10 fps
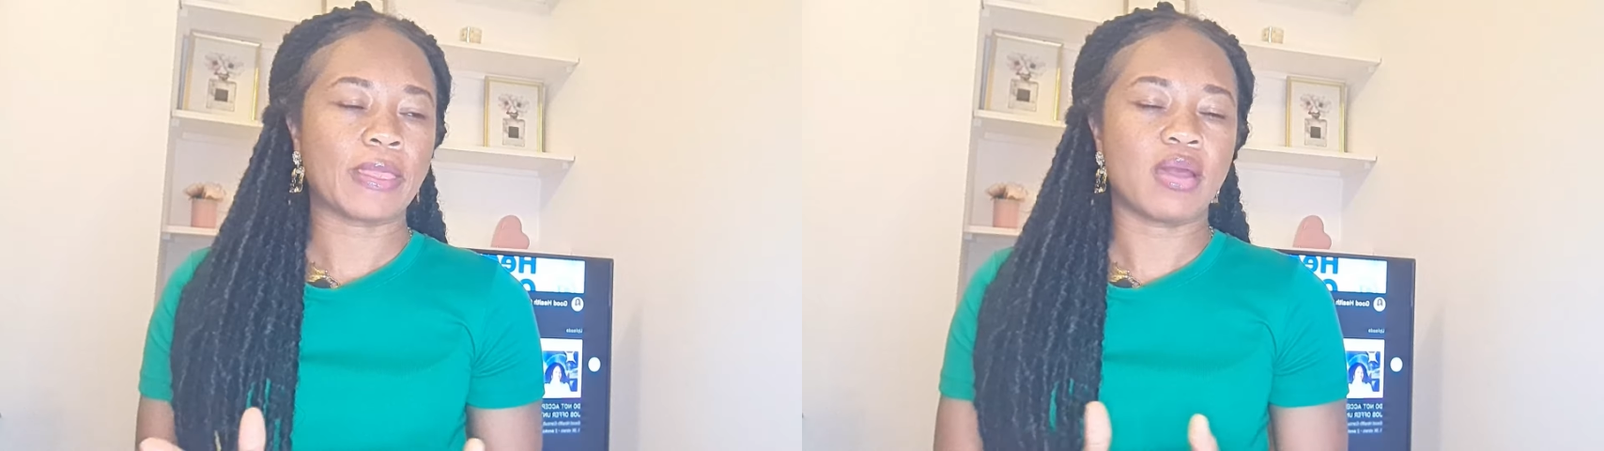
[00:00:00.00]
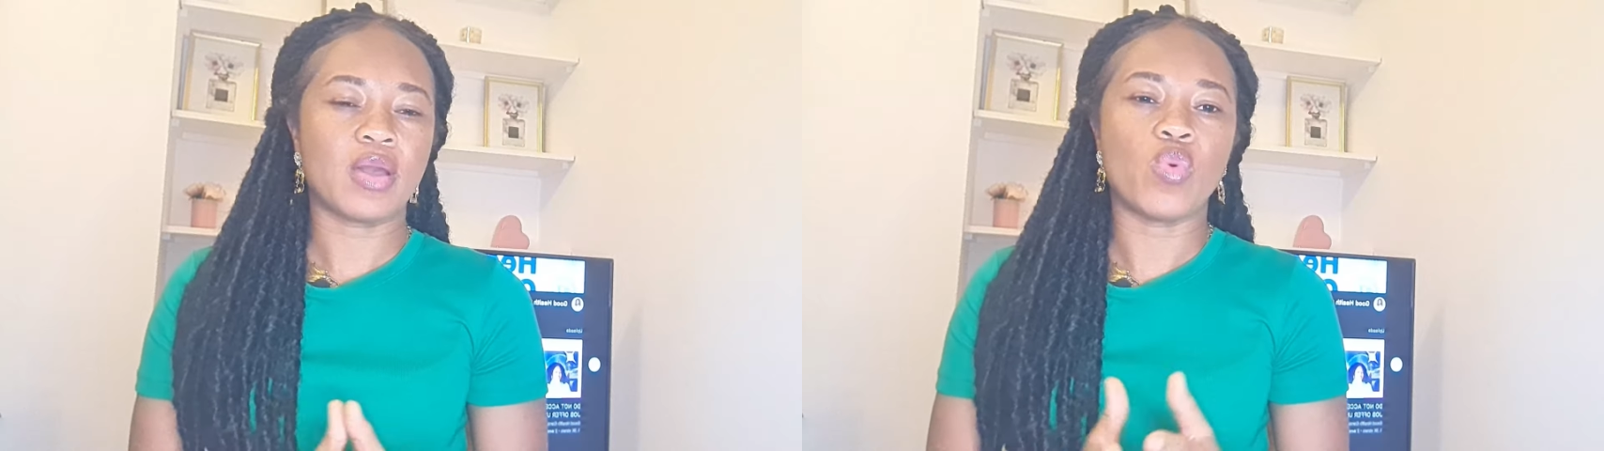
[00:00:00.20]

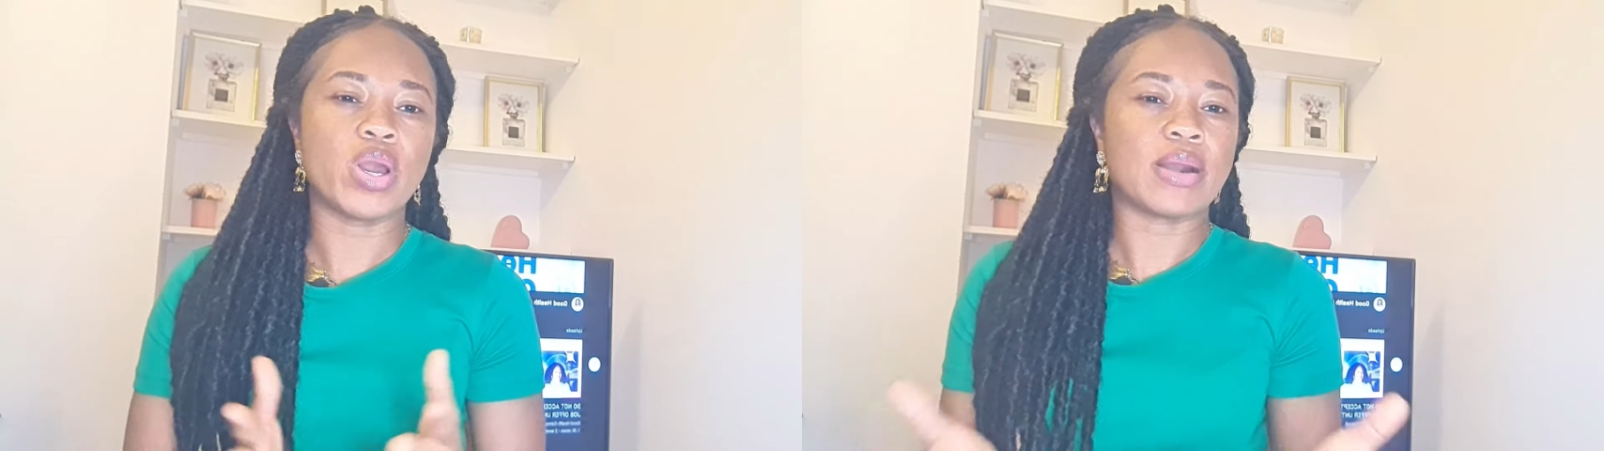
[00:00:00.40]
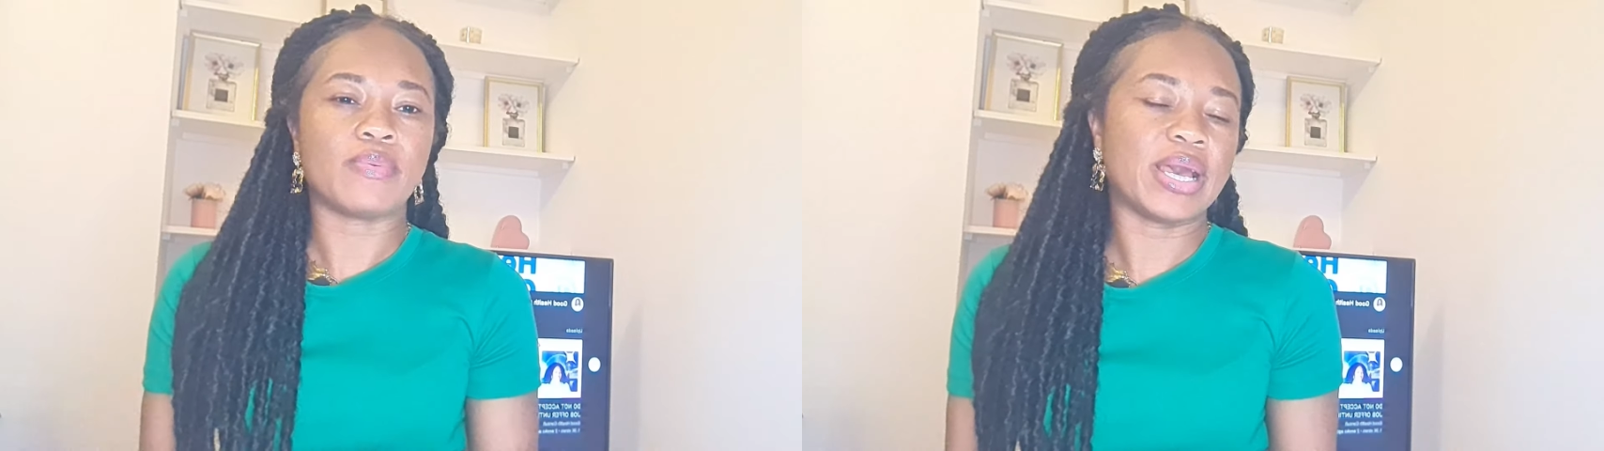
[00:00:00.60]
I
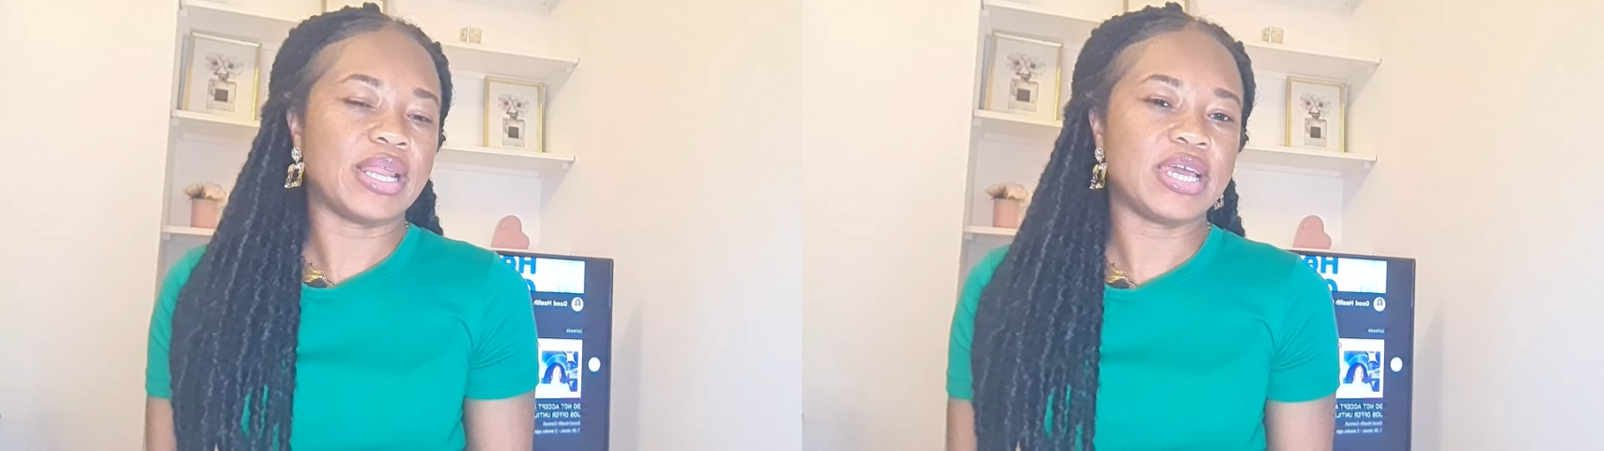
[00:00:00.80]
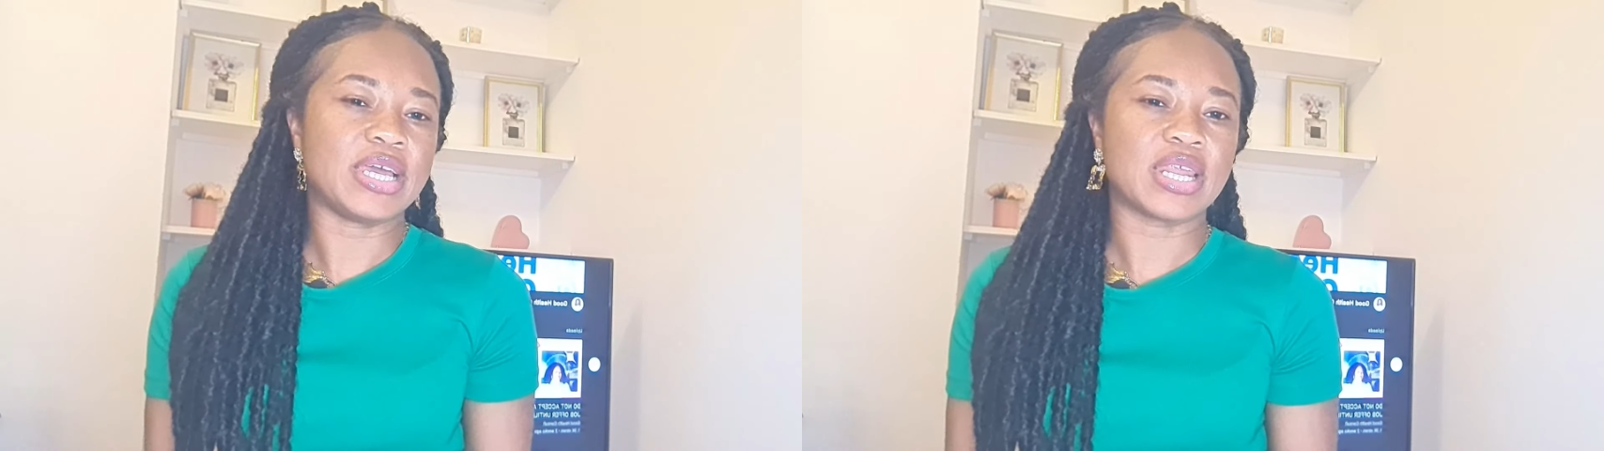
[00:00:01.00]
wake up
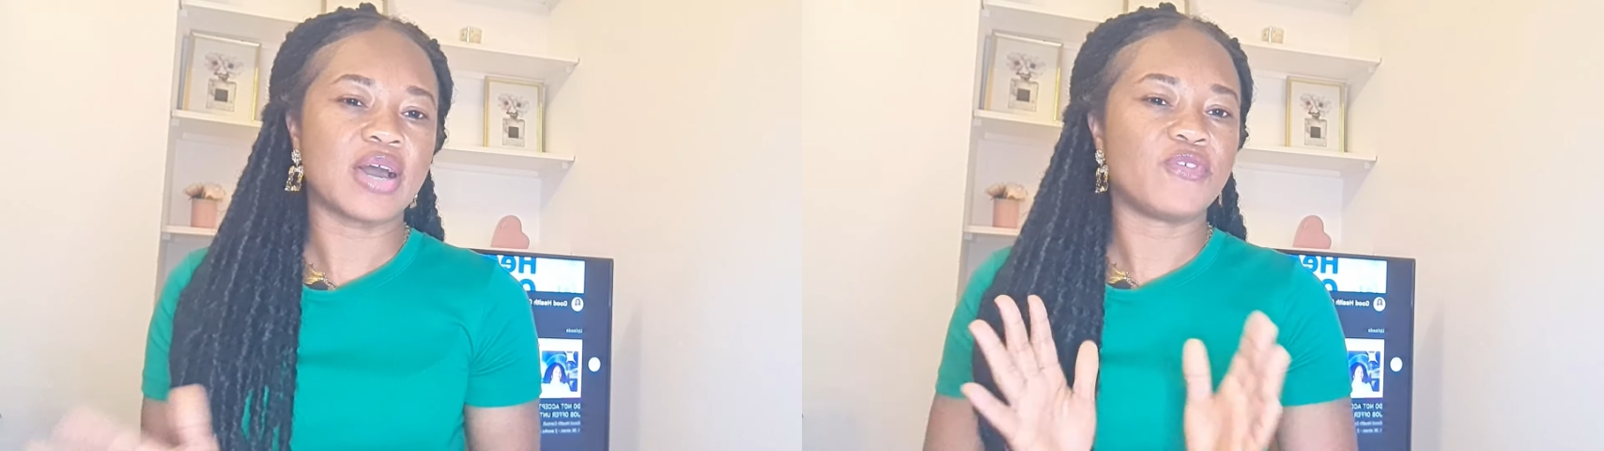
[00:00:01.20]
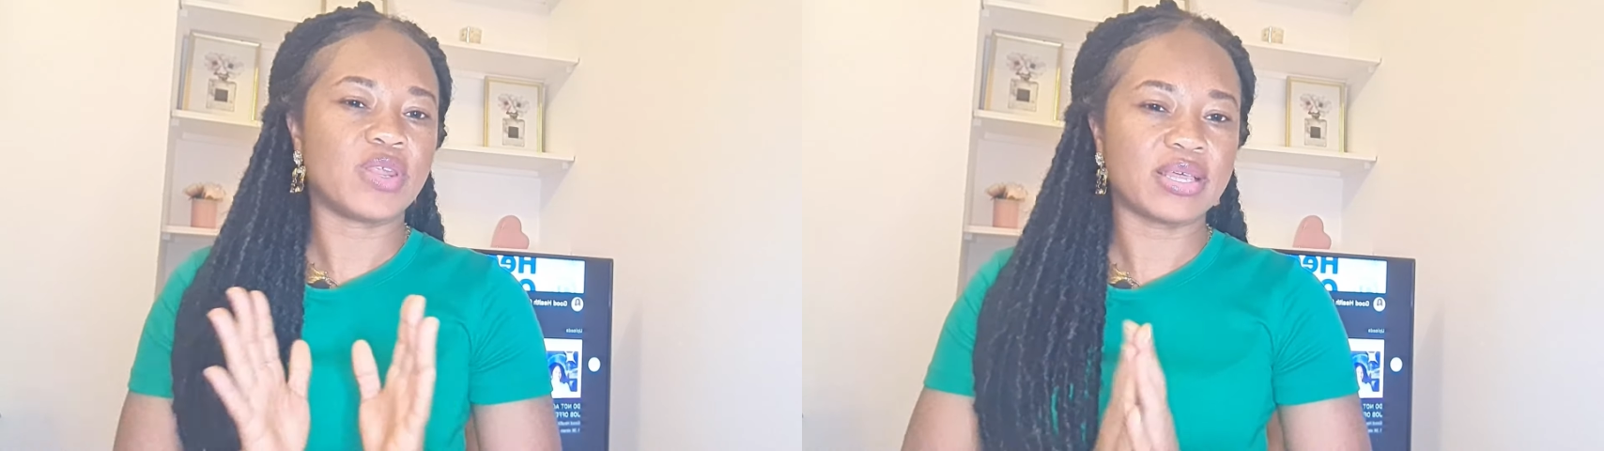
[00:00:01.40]
early
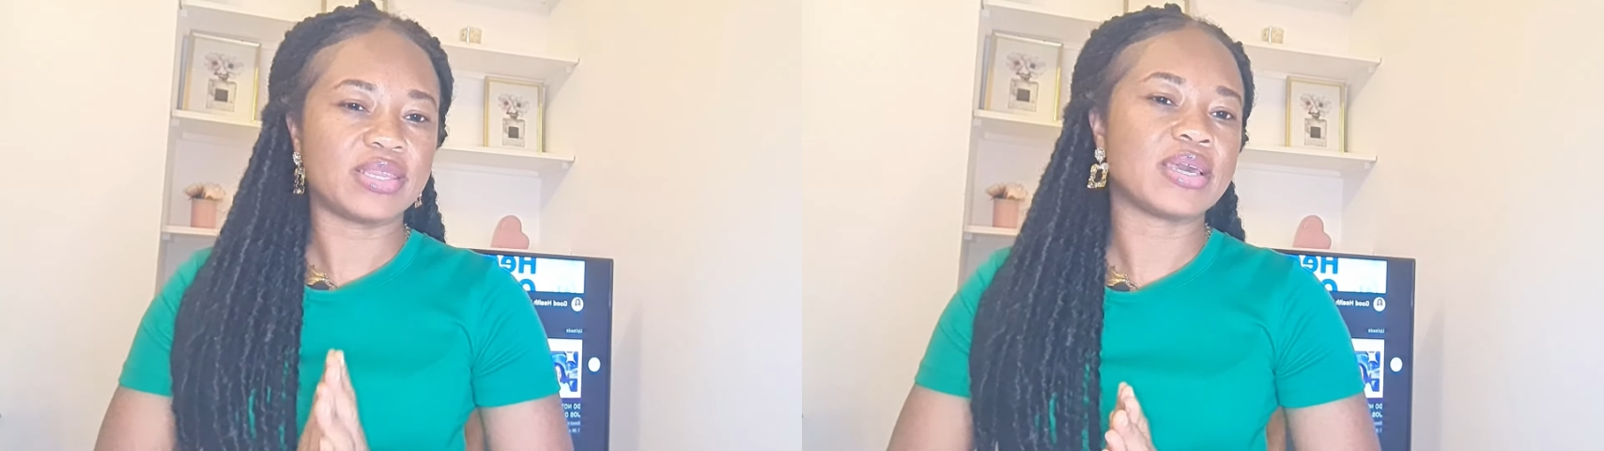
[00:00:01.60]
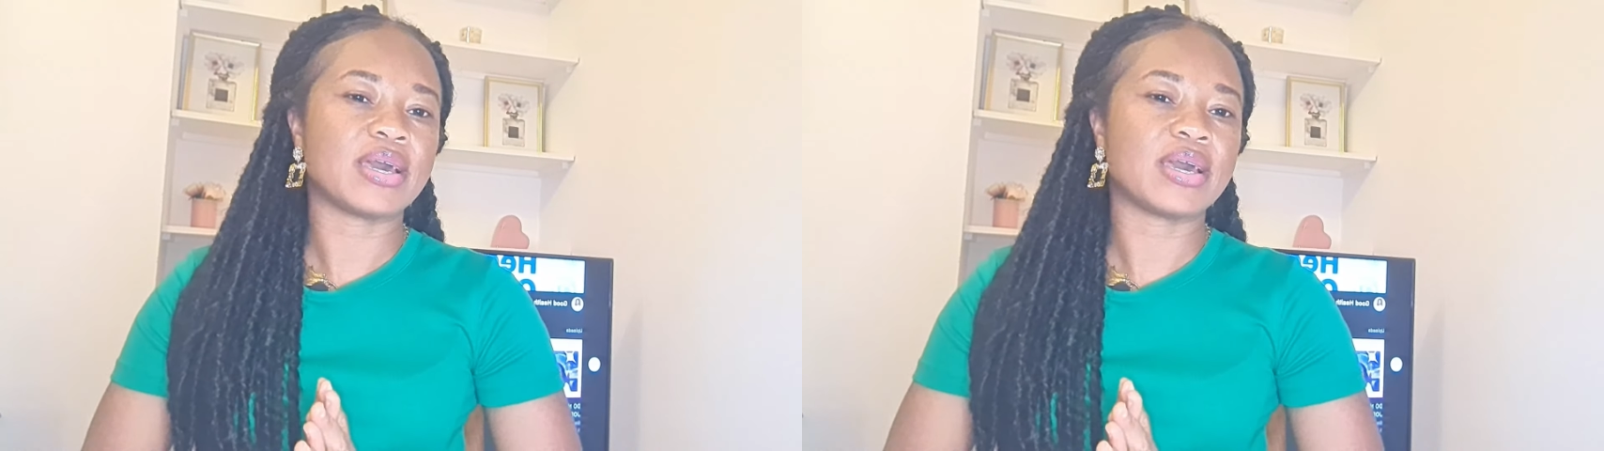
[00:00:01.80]
enough and I think